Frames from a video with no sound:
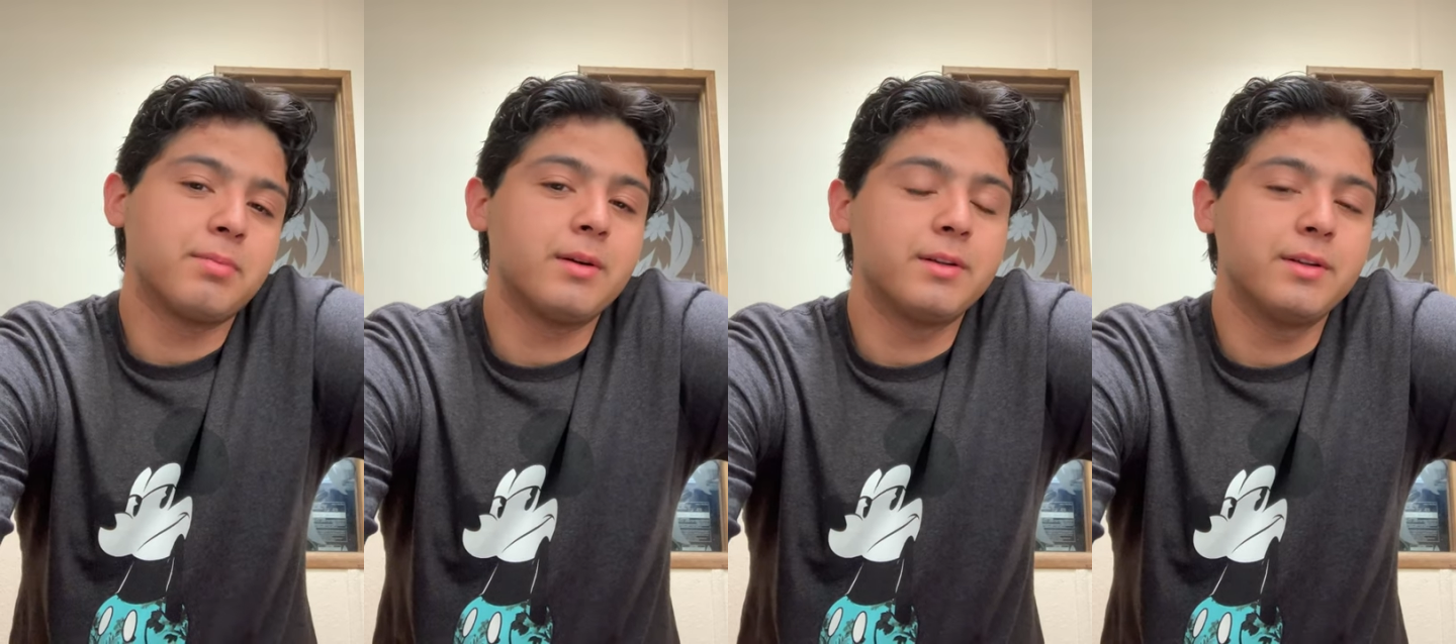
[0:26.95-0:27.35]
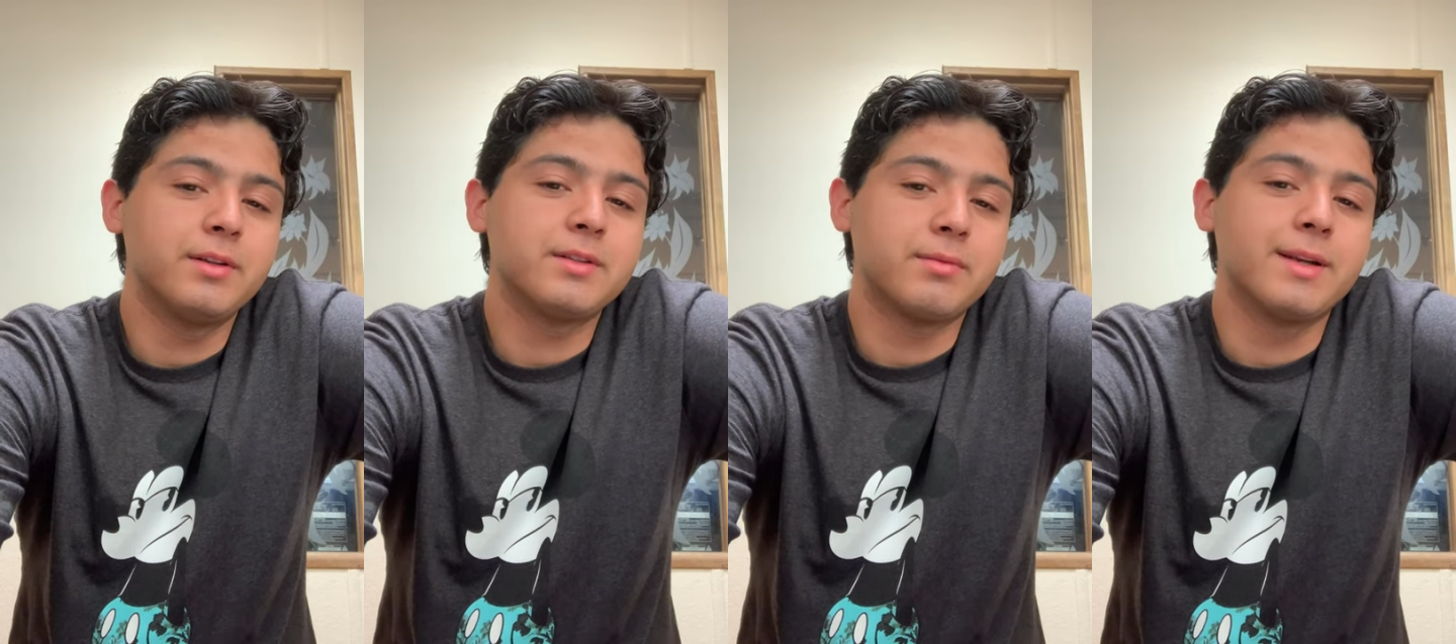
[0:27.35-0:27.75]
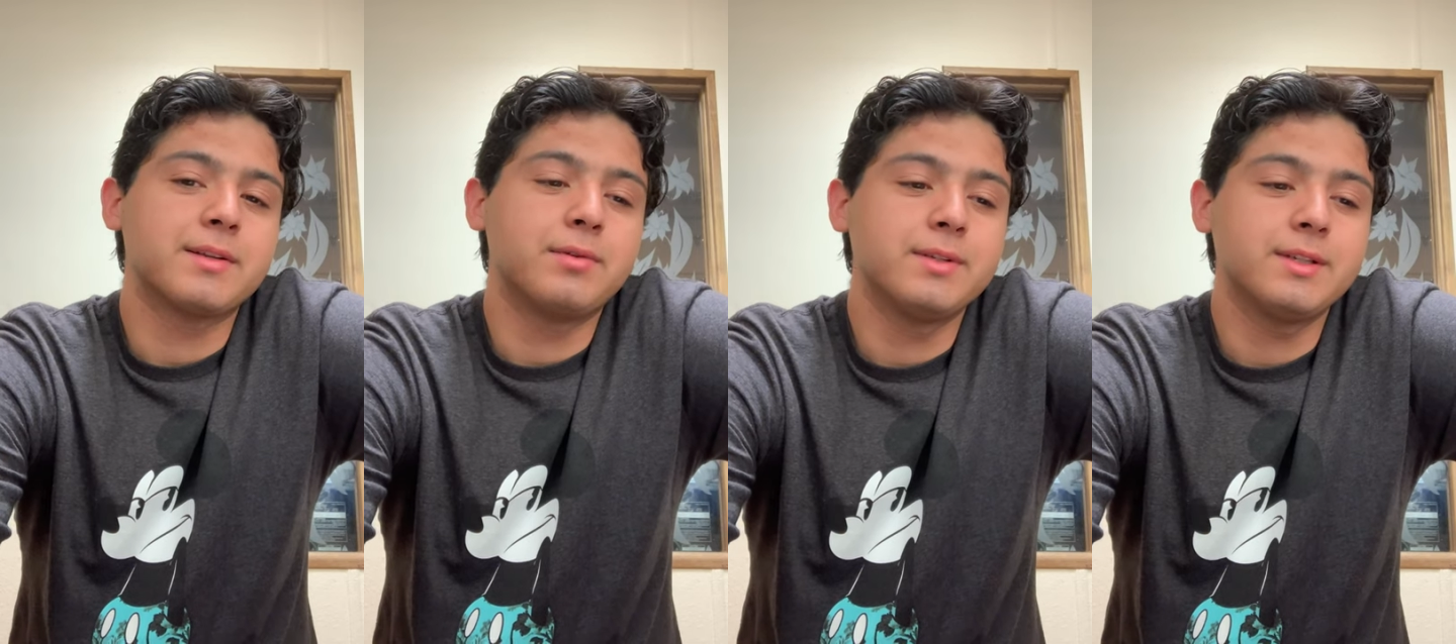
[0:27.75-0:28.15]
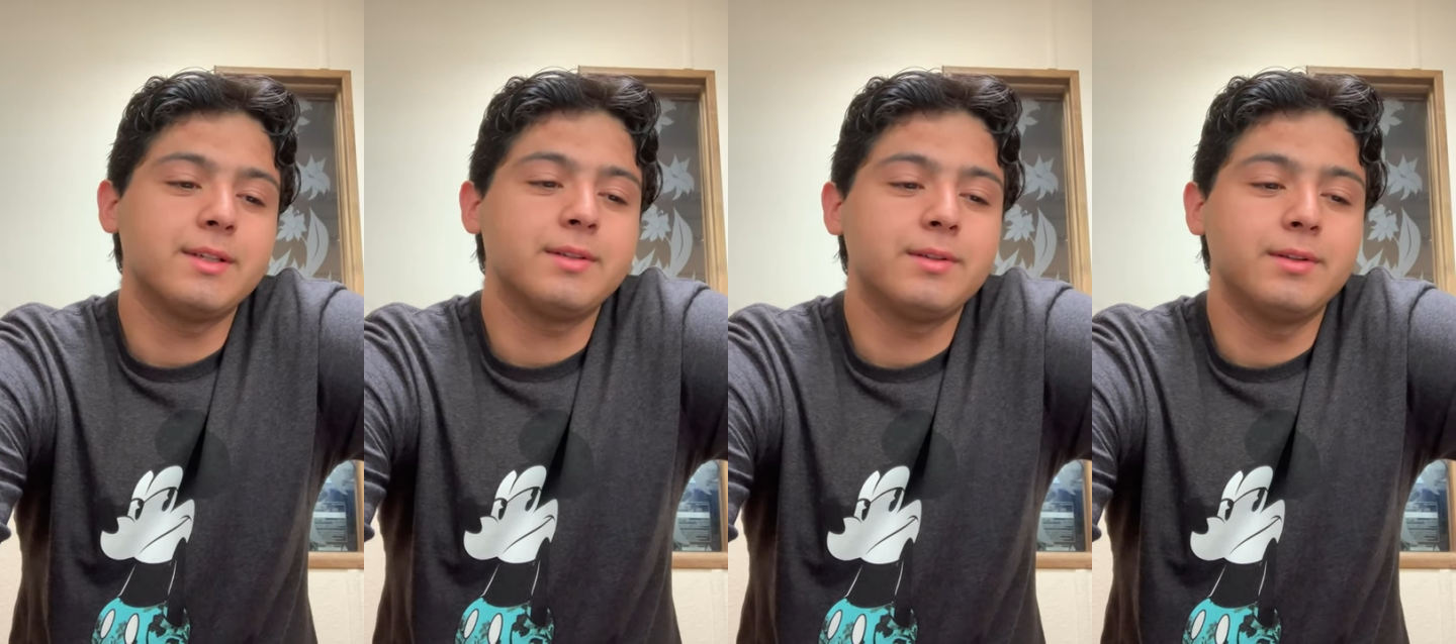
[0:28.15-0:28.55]
part, you know, it's a
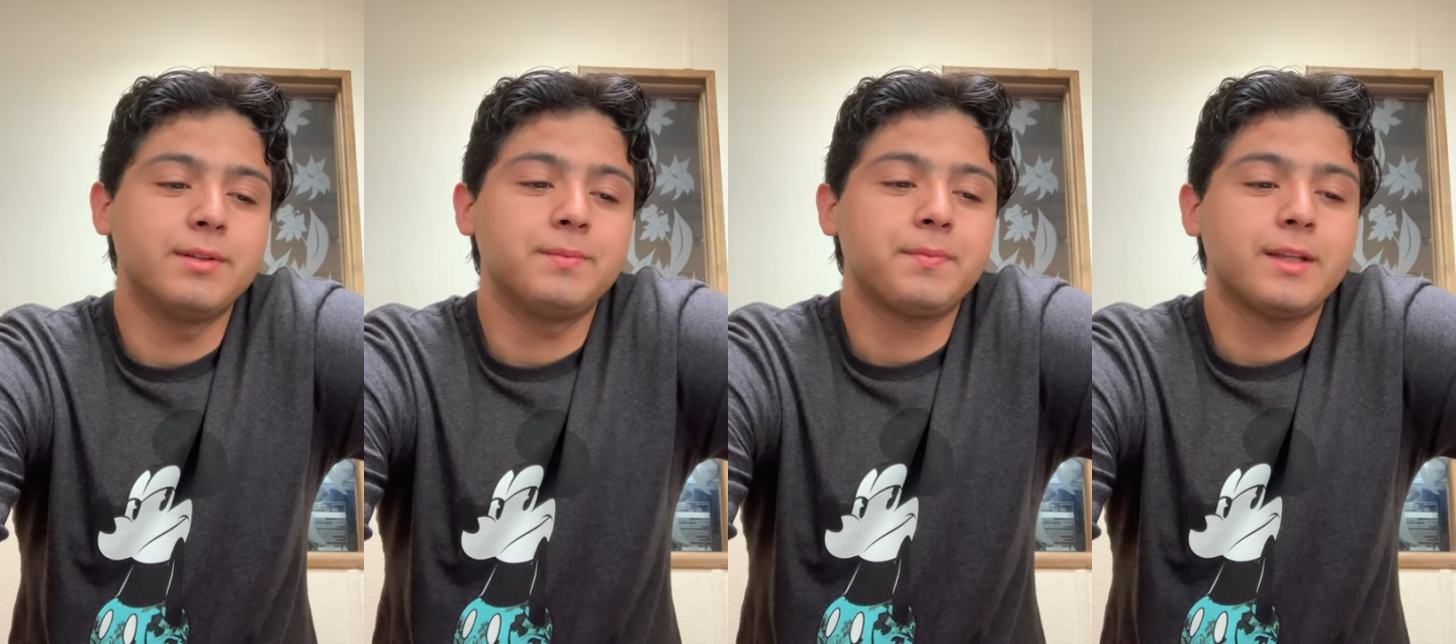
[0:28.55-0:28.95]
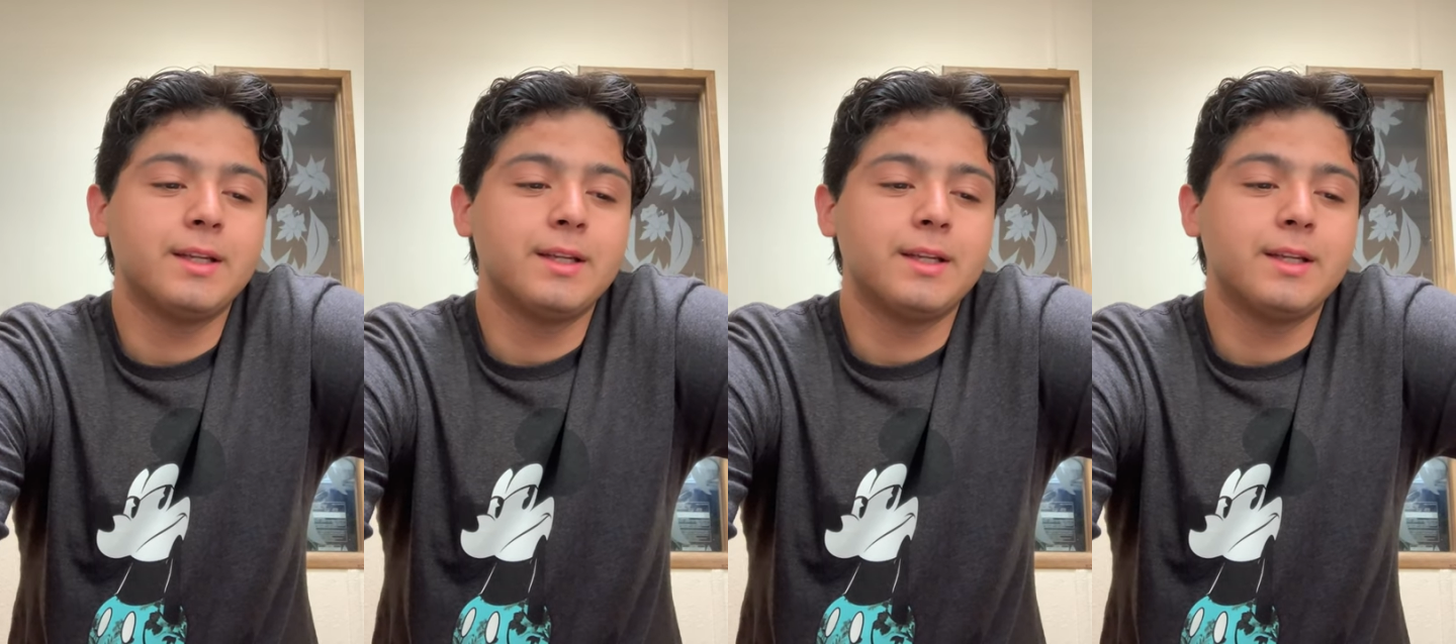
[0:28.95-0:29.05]
requisite, you know,